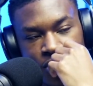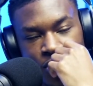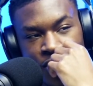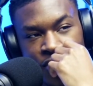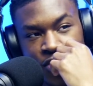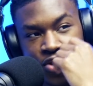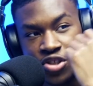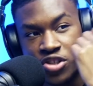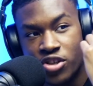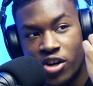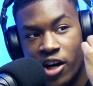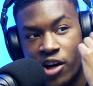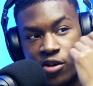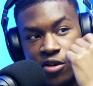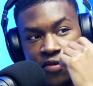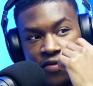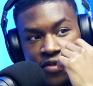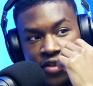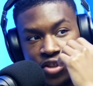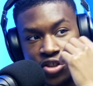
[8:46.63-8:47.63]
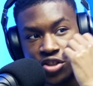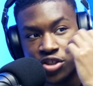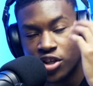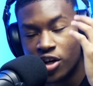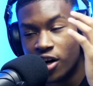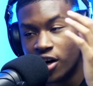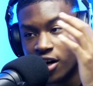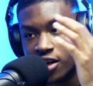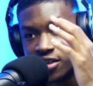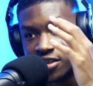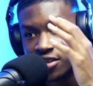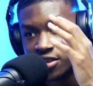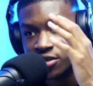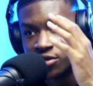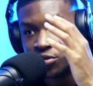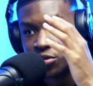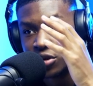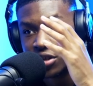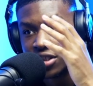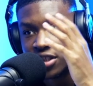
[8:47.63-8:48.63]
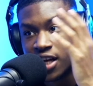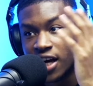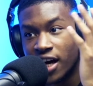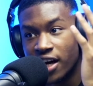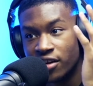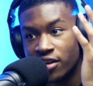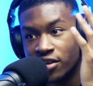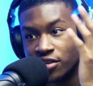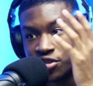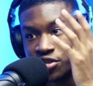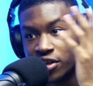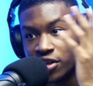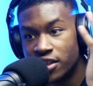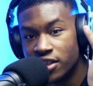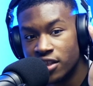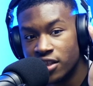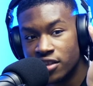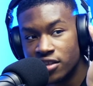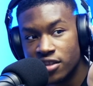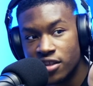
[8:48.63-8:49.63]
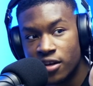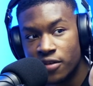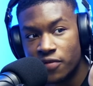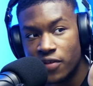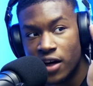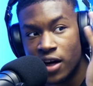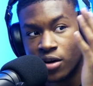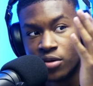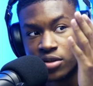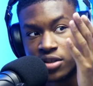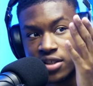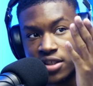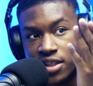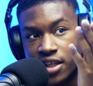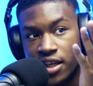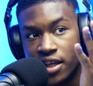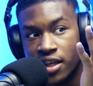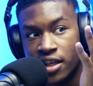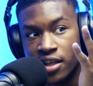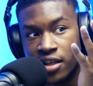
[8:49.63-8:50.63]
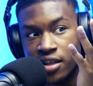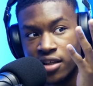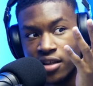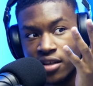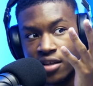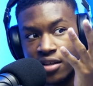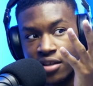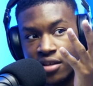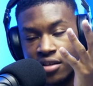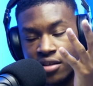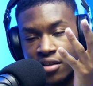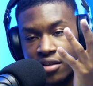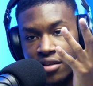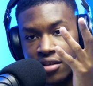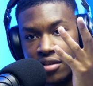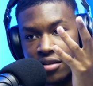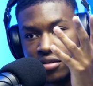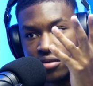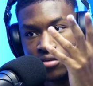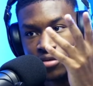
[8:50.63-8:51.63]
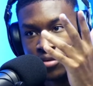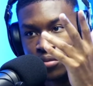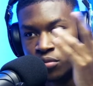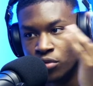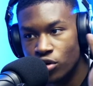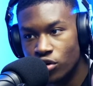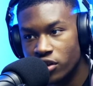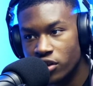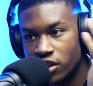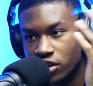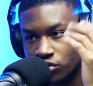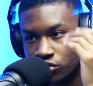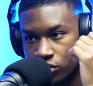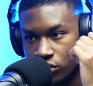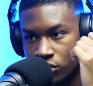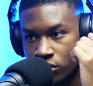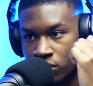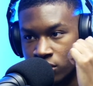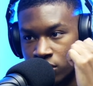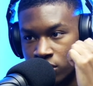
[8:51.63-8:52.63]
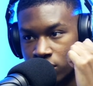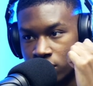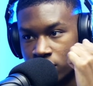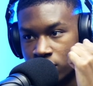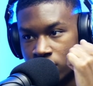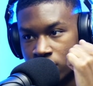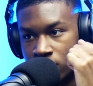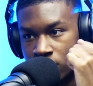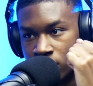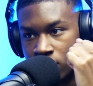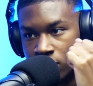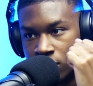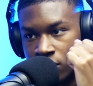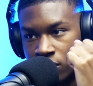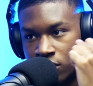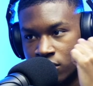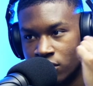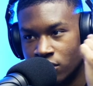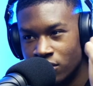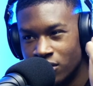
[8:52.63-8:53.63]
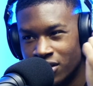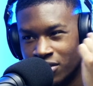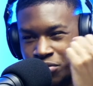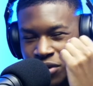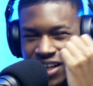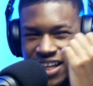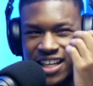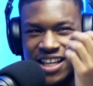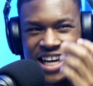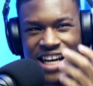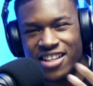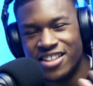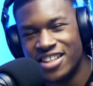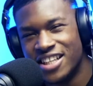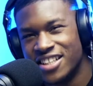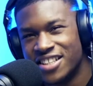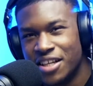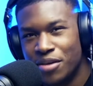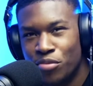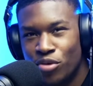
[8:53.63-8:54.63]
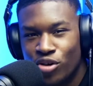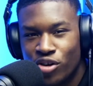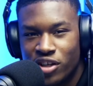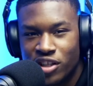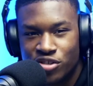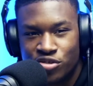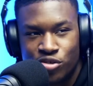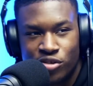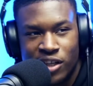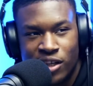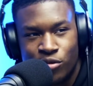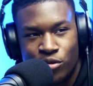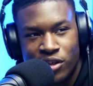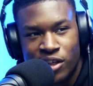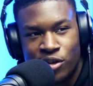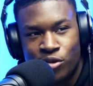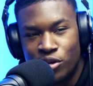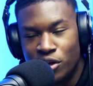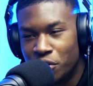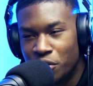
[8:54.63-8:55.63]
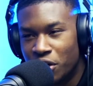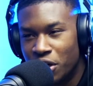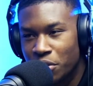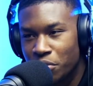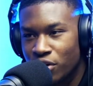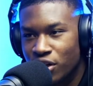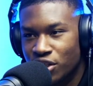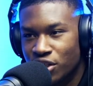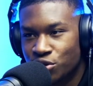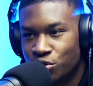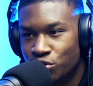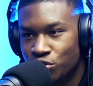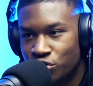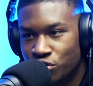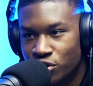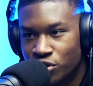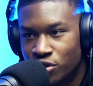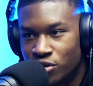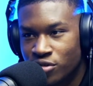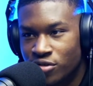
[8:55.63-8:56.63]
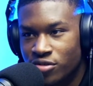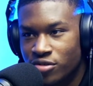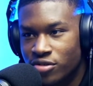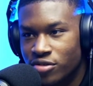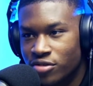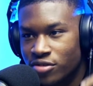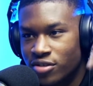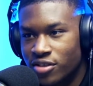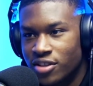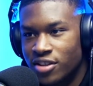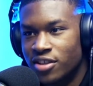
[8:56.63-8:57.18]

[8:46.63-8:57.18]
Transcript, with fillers: If we're just going off the charts and what's kind of trending yeah. and stuff, I would say melodic drill. Melodic drill. But they like they say melodic drill. They what they call it commercial drill. Mm.